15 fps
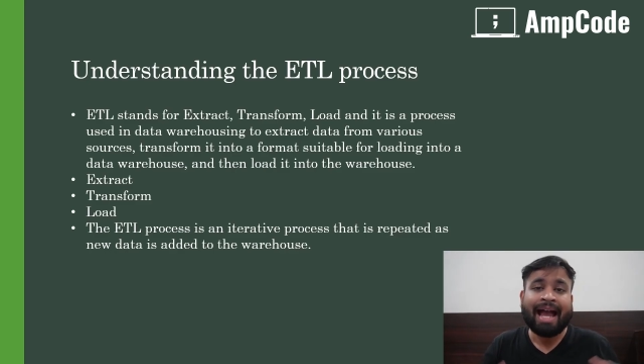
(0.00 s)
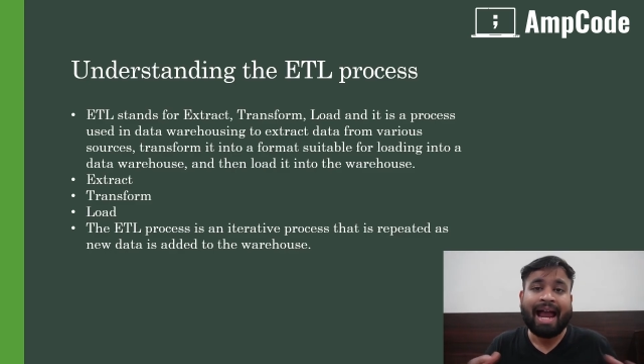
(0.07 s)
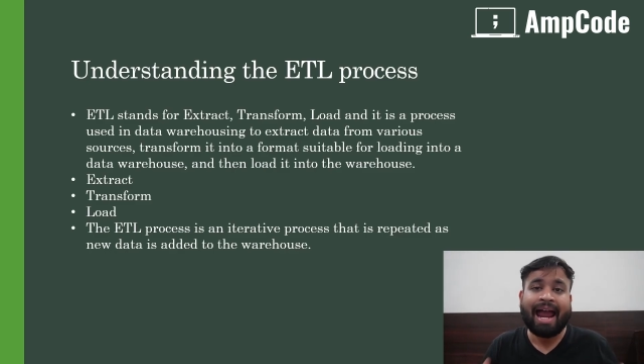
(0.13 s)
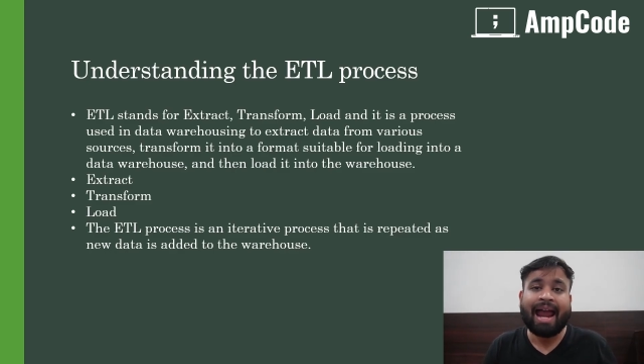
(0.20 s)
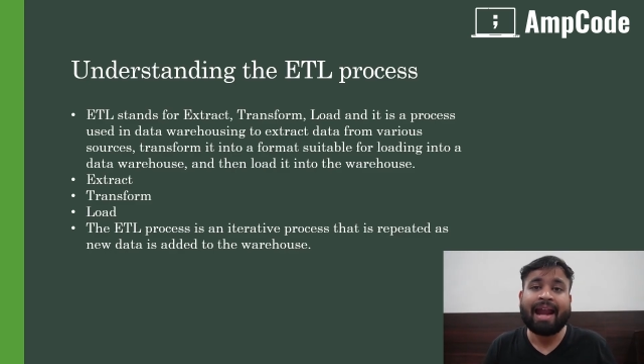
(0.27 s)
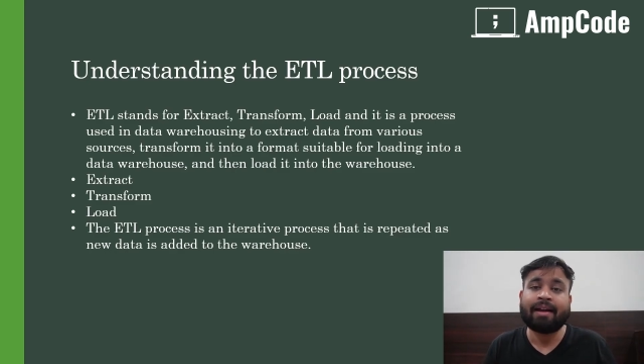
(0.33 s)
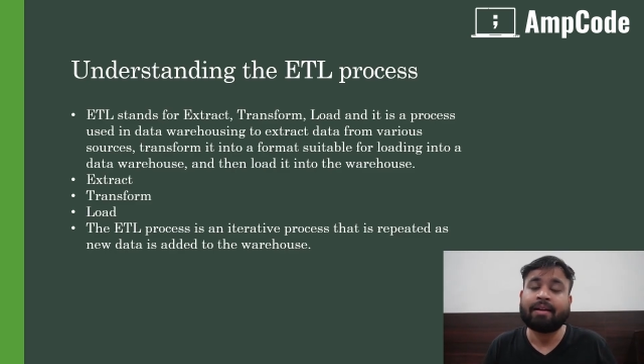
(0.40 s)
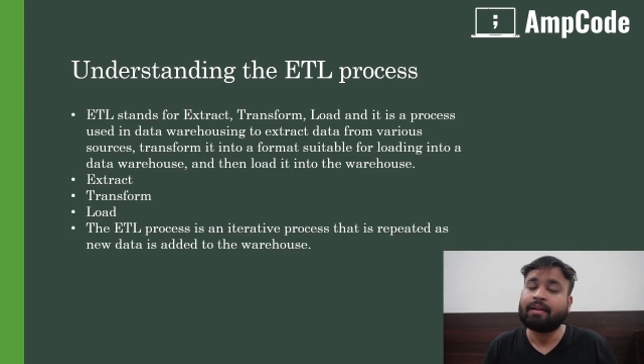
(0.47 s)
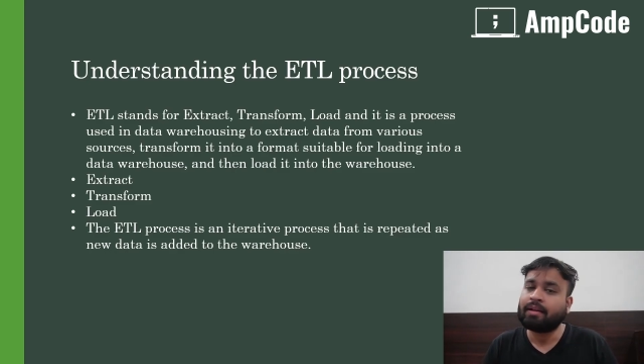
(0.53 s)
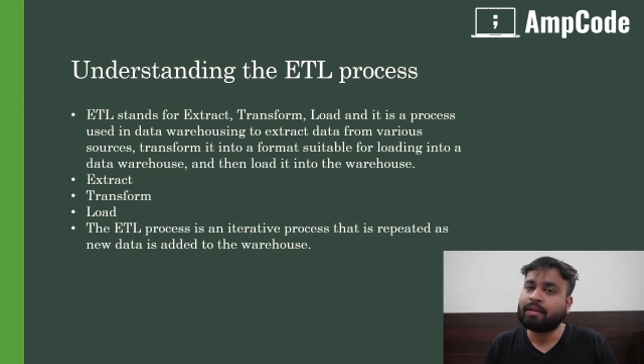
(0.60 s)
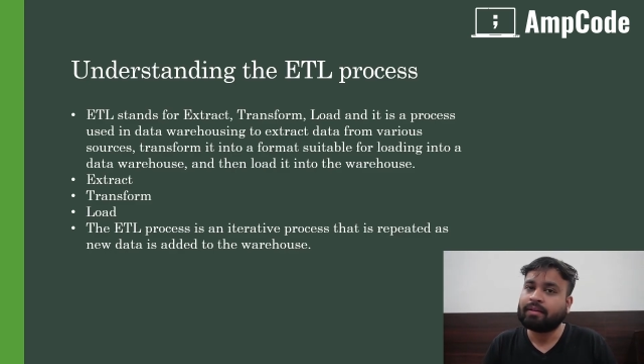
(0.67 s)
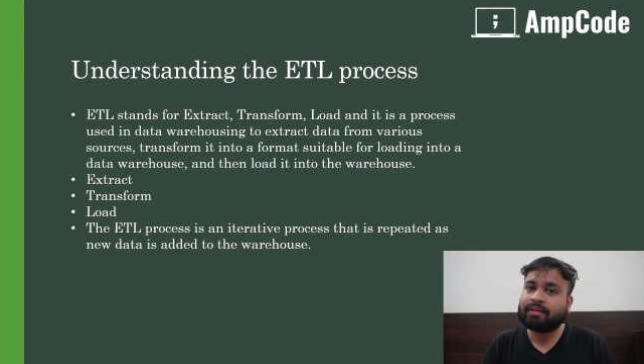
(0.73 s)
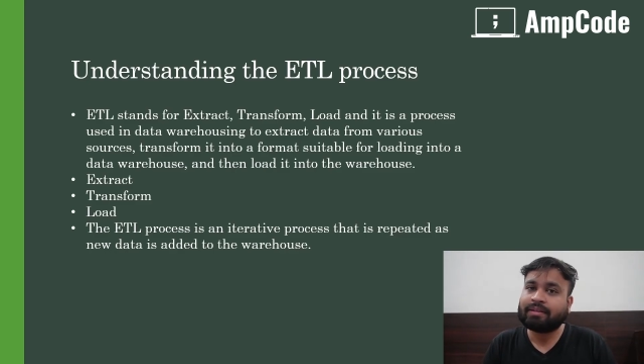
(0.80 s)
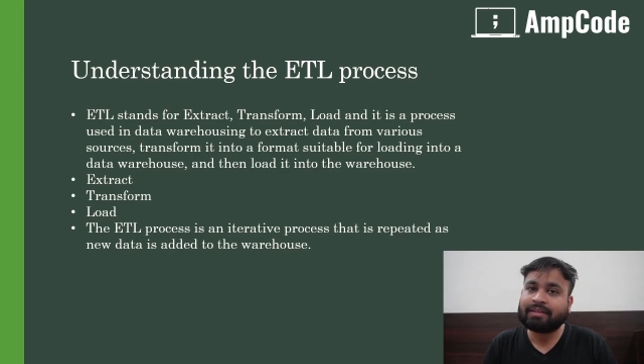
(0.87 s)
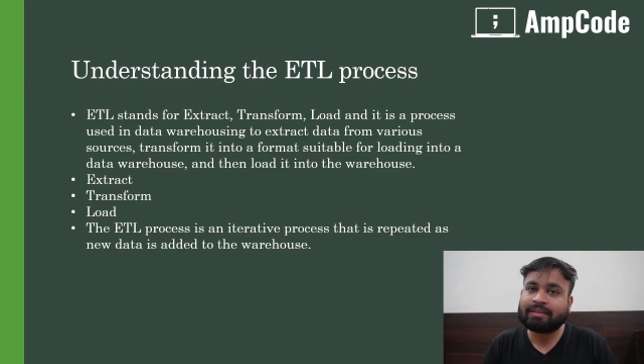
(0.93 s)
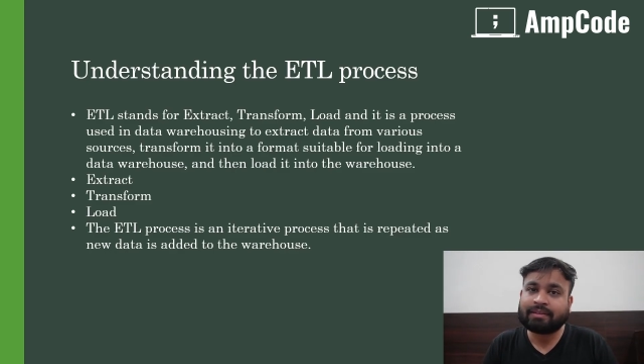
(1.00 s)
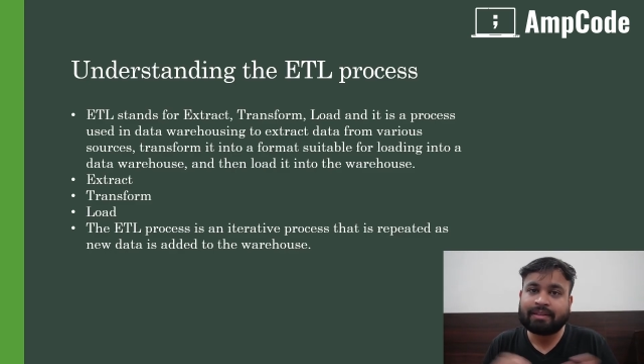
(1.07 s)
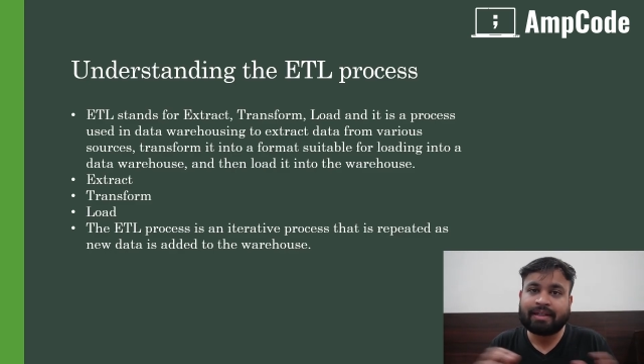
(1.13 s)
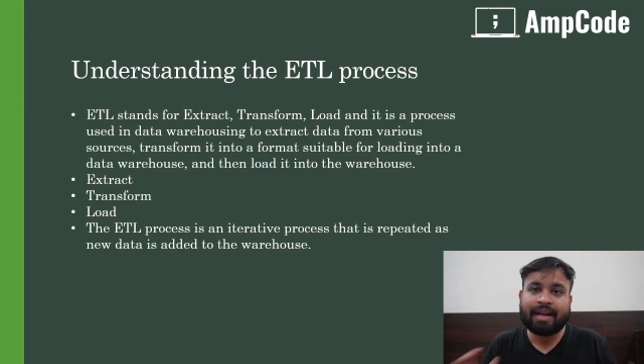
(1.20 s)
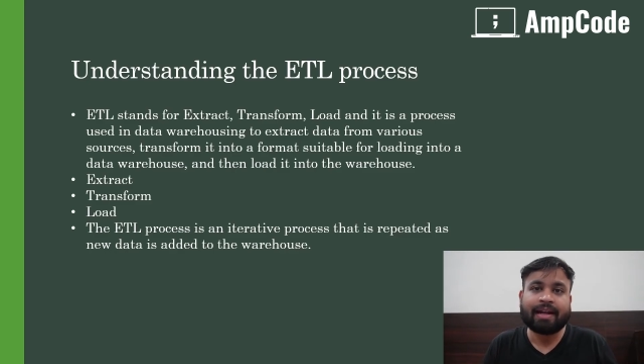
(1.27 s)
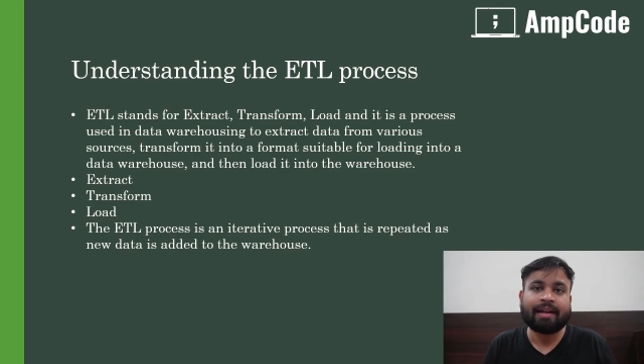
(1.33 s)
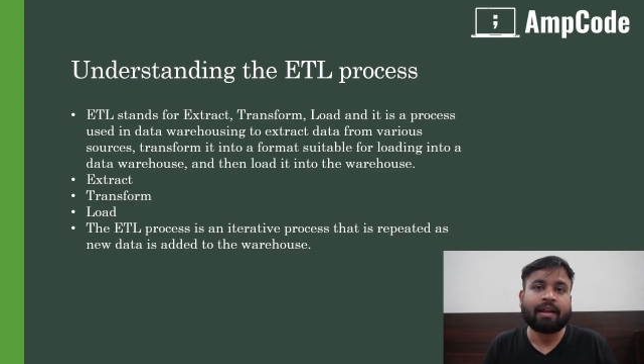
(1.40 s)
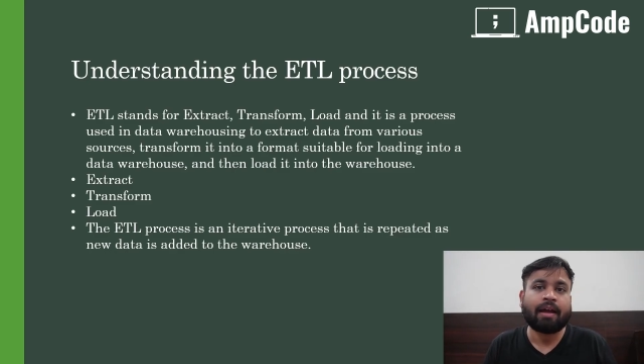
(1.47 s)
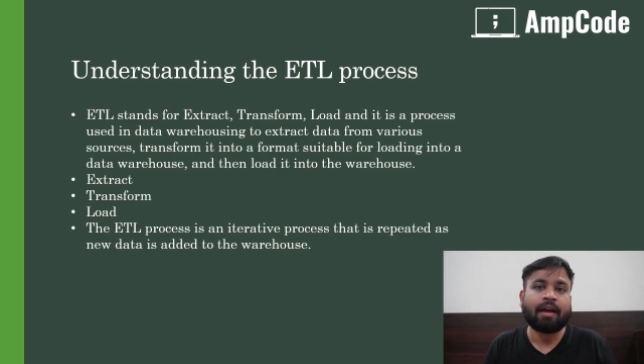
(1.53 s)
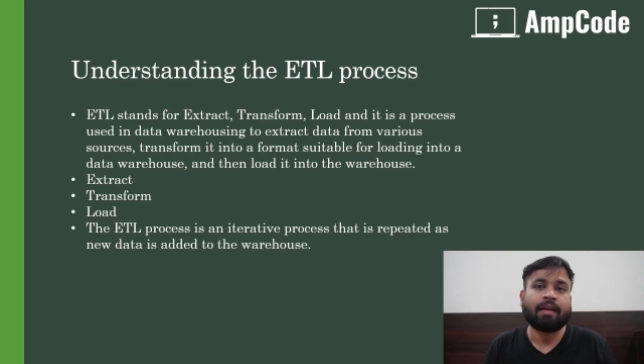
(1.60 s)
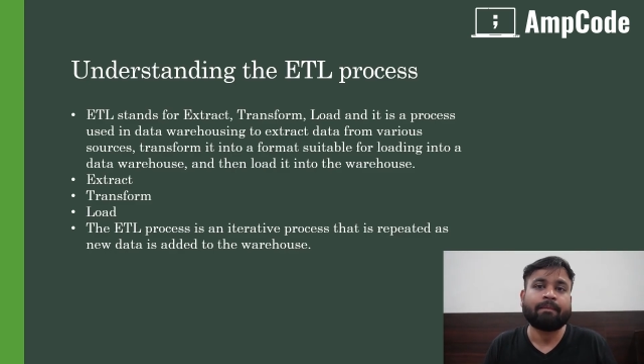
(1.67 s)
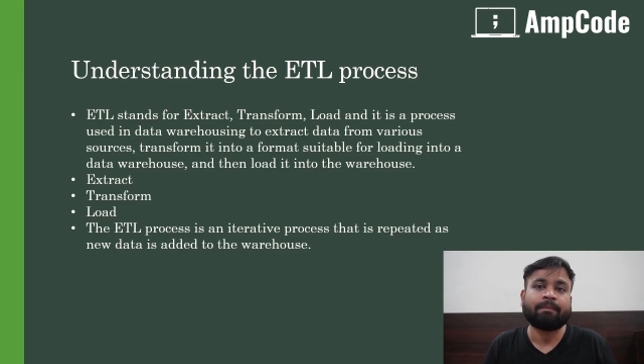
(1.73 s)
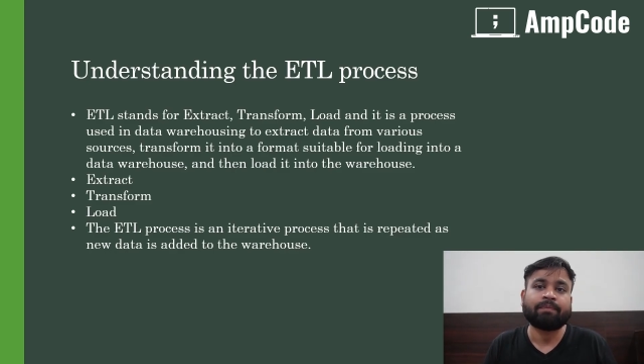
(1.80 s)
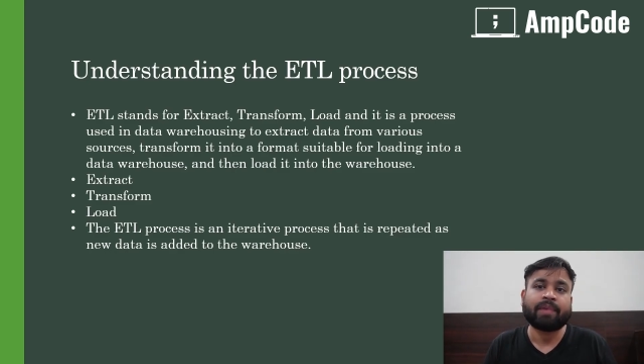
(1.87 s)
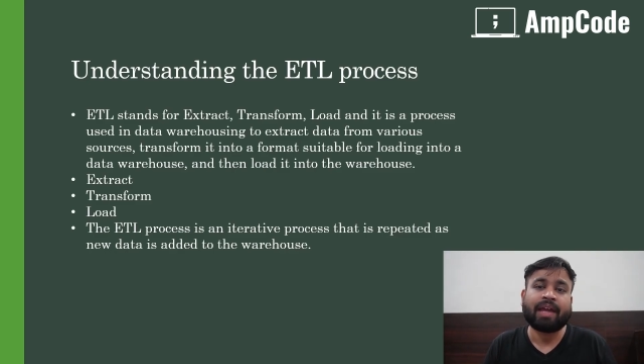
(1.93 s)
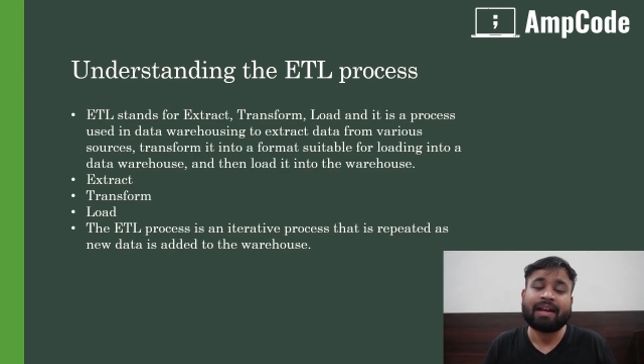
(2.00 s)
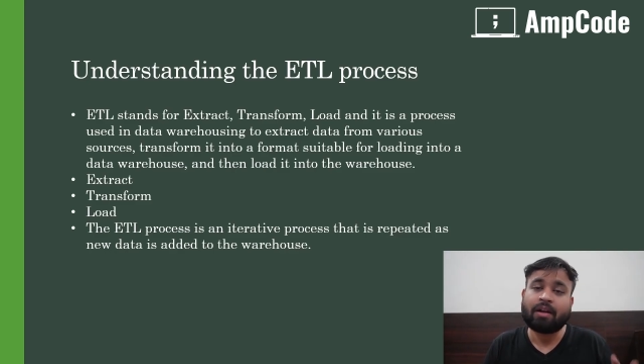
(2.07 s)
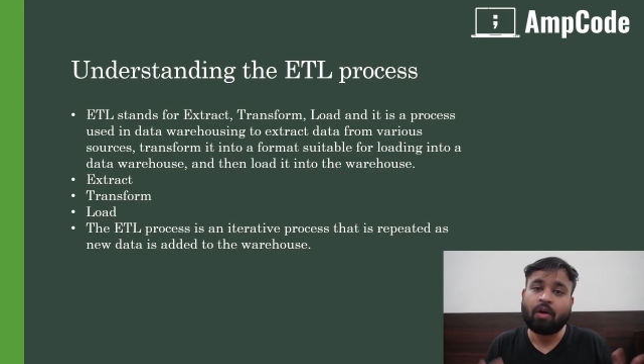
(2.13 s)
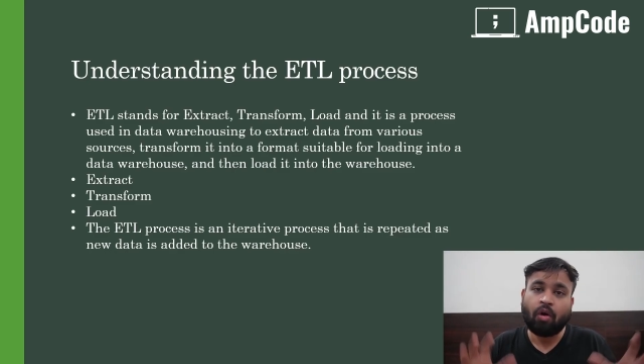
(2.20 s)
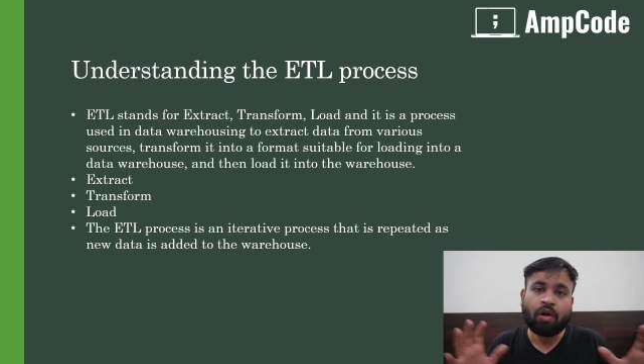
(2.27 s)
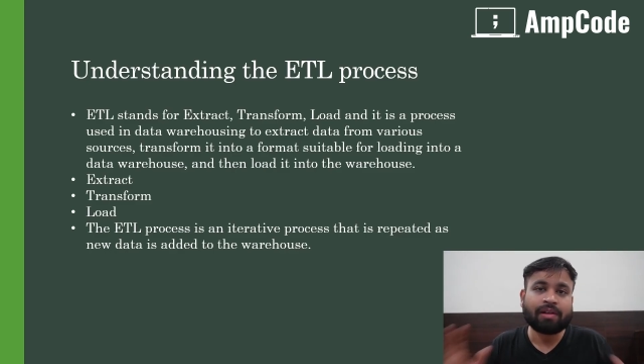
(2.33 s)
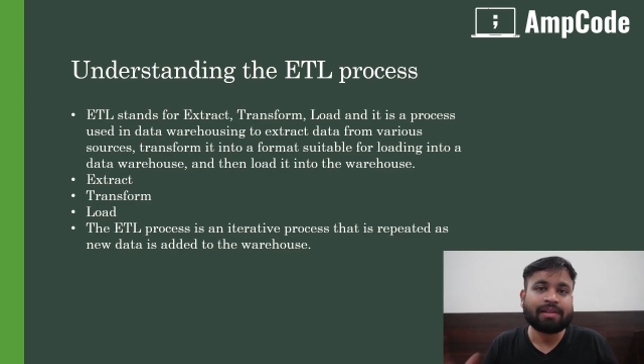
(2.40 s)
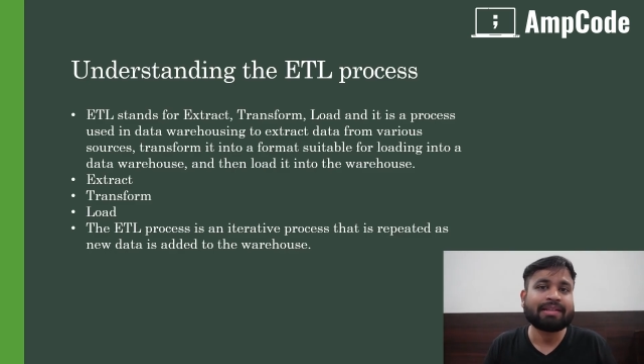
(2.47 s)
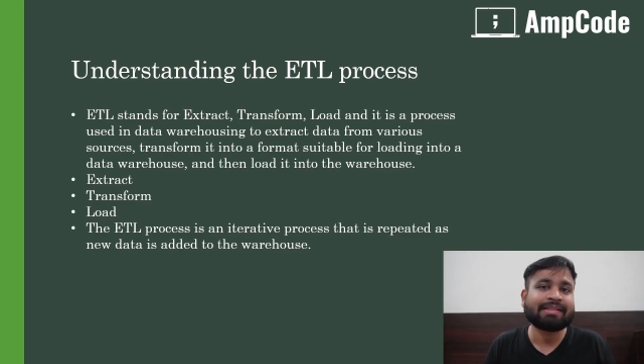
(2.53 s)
And this data and all this